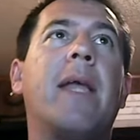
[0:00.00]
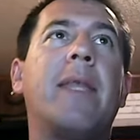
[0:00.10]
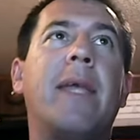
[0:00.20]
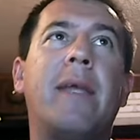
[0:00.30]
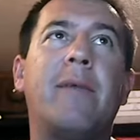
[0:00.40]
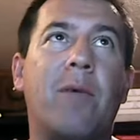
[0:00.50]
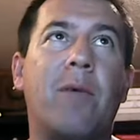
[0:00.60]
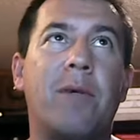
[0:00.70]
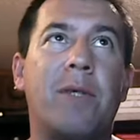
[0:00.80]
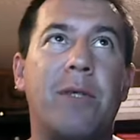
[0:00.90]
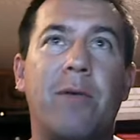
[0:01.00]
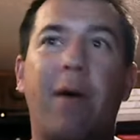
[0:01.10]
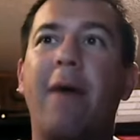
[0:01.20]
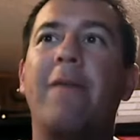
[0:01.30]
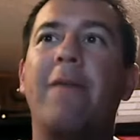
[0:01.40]
And then, of course, you
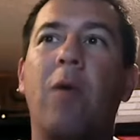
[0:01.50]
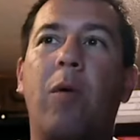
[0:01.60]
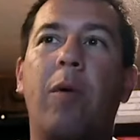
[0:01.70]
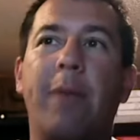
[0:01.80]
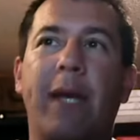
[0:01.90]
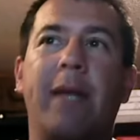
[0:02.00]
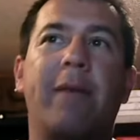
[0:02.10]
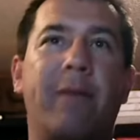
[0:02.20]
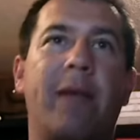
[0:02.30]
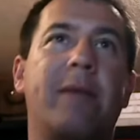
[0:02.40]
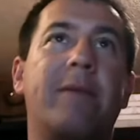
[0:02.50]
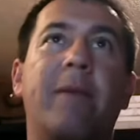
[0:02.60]
have your main event,